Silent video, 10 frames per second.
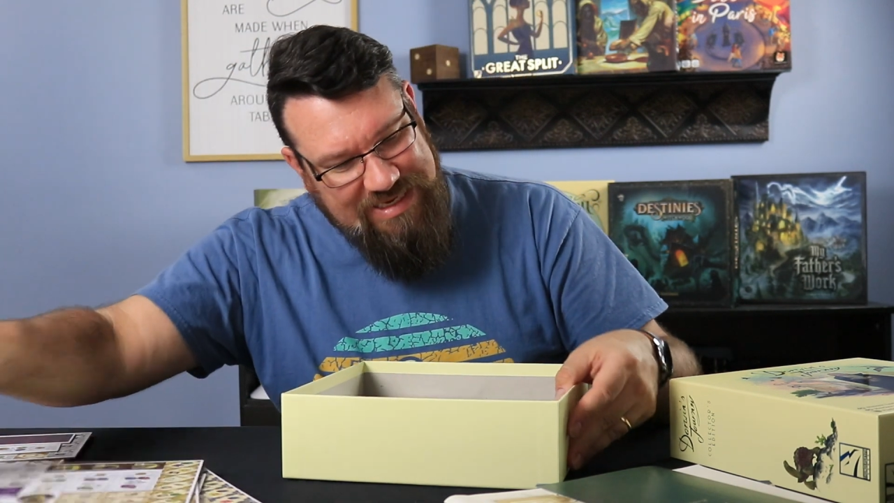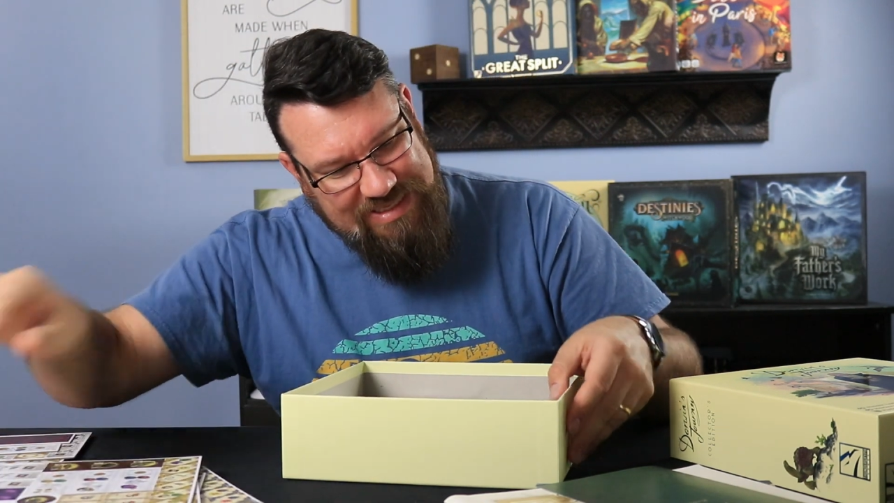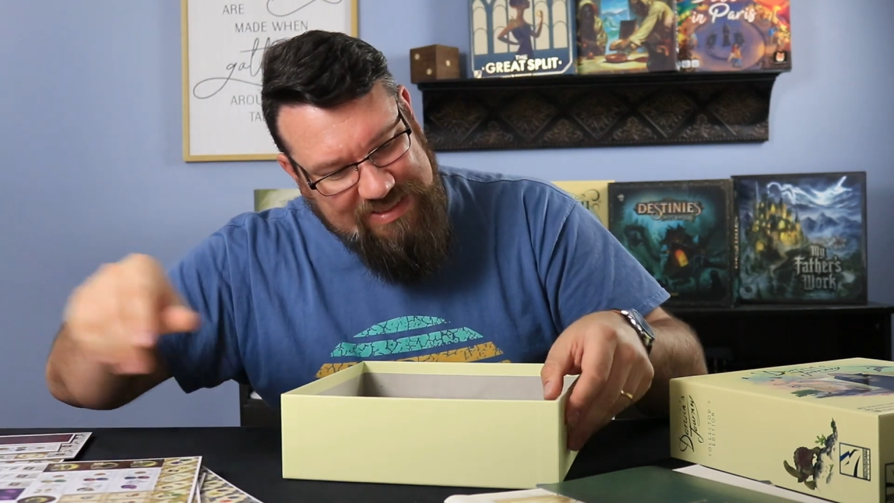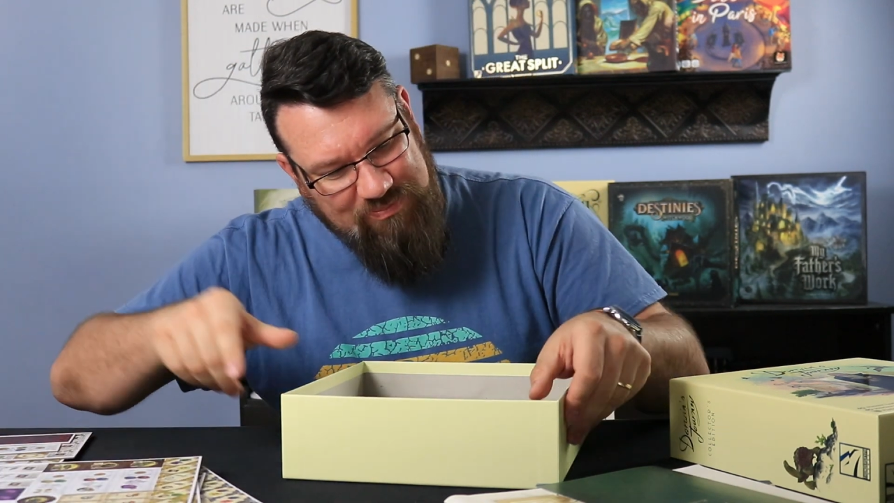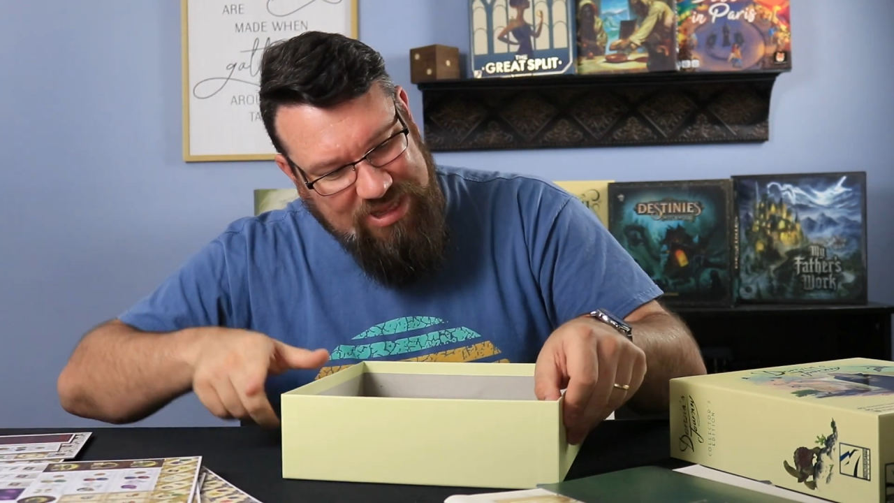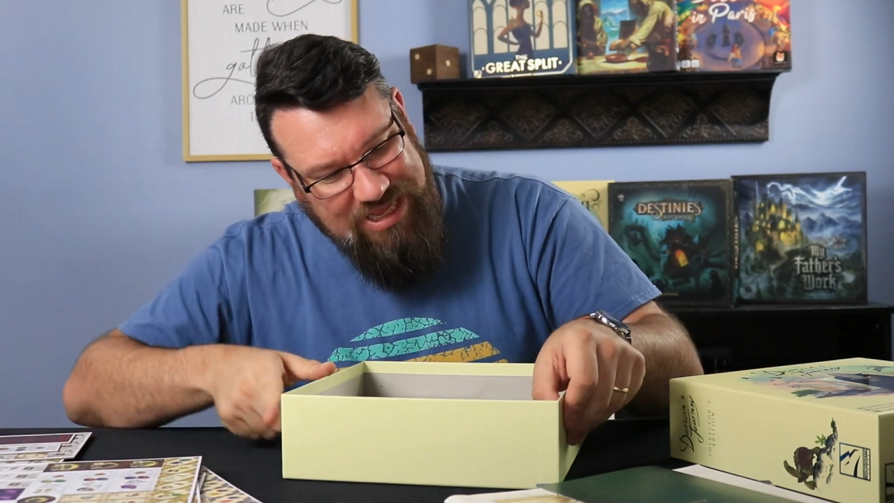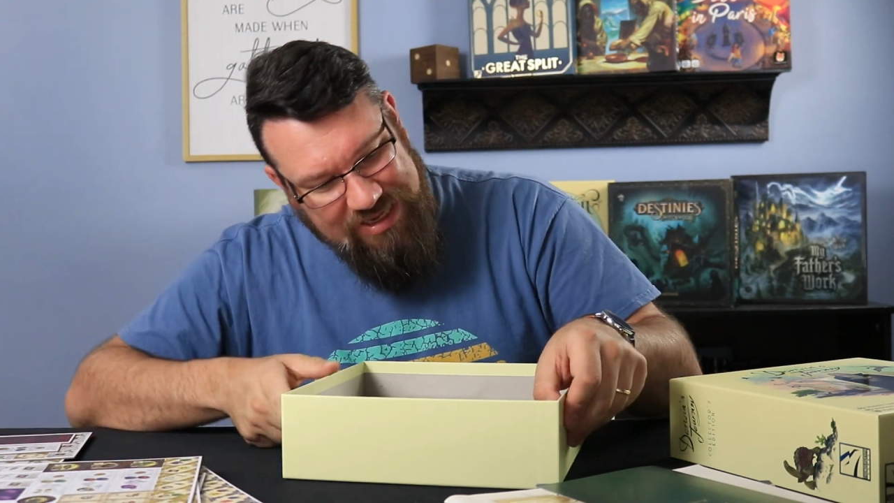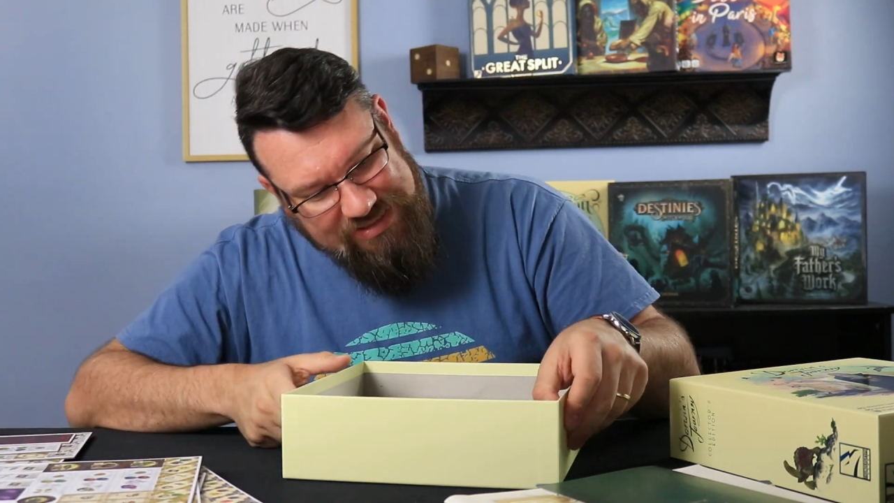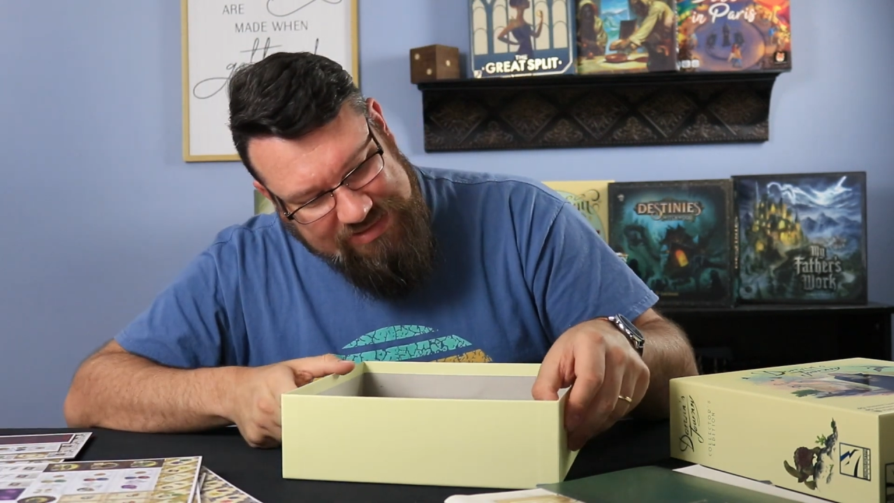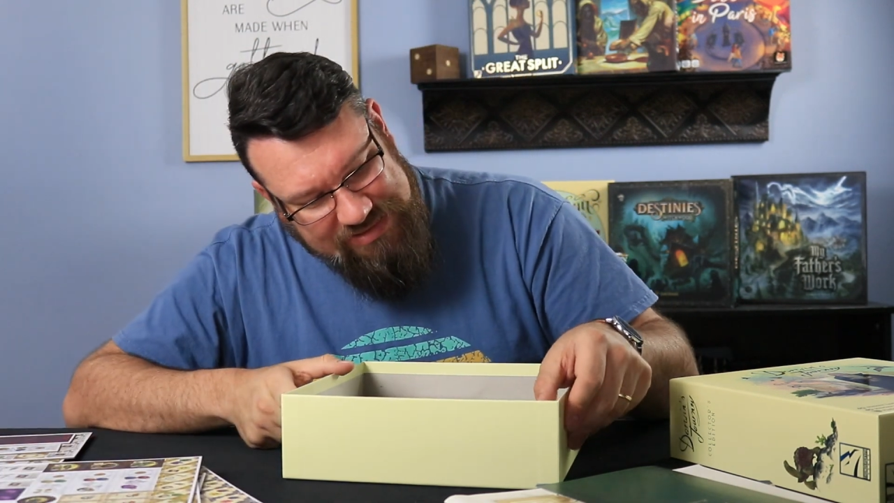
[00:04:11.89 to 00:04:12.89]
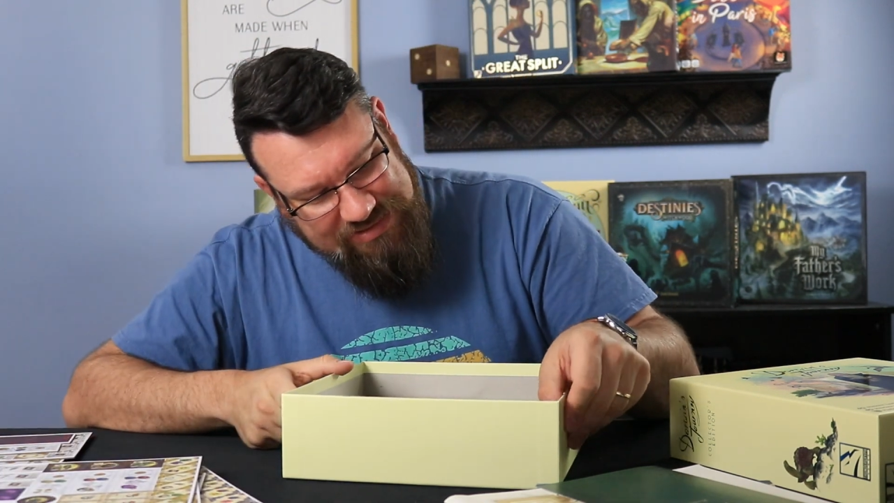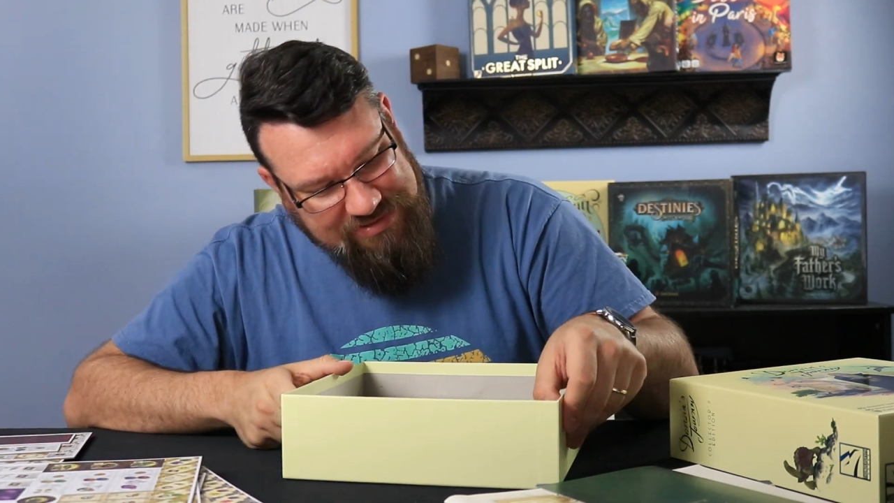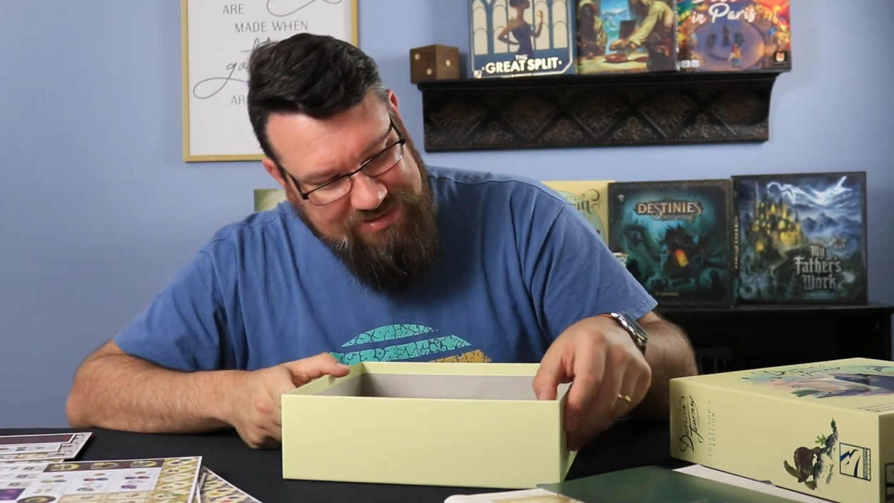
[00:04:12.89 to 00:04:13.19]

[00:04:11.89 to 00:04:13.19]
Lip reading: of this box?